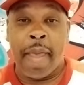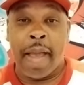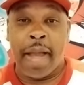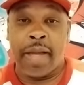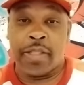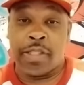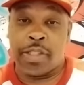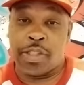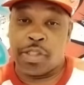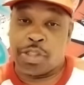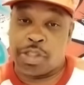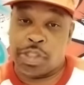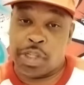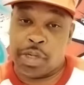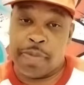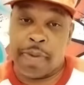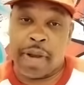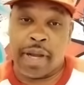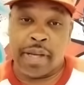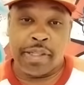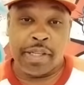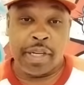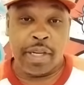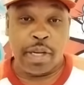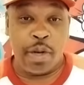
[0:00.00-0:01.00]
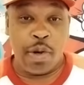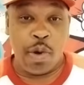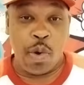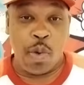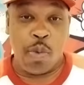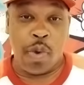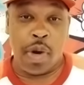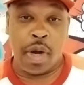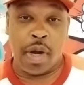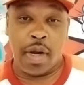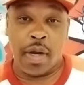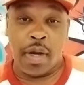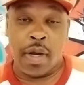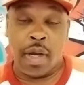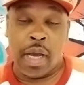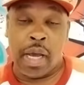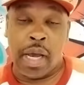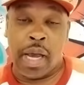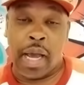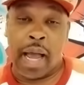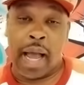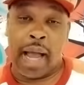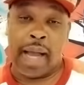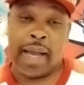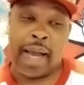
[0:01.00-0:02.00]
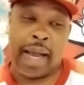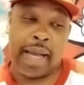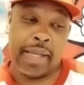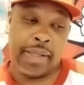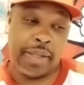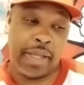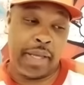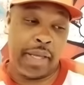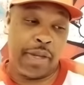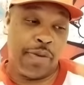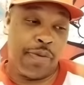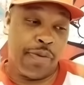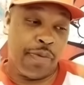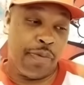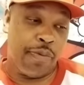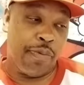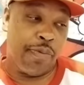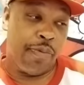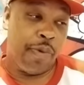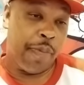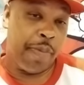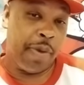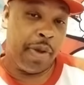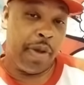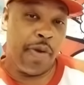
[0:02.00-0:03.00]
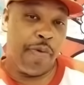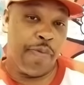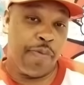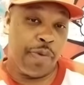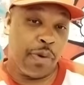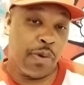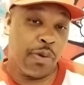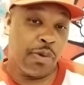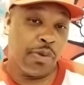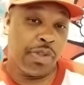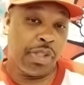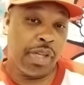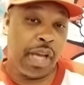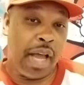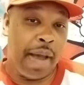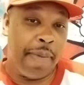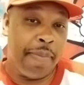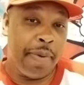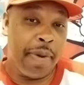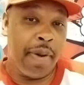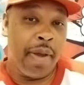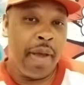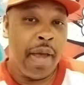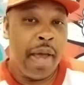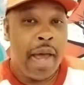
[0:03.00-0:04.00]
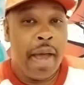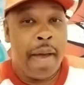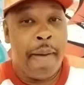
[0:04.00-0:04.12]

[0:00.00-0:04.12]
And then she might say, you know what? I got this from him for to go shopping,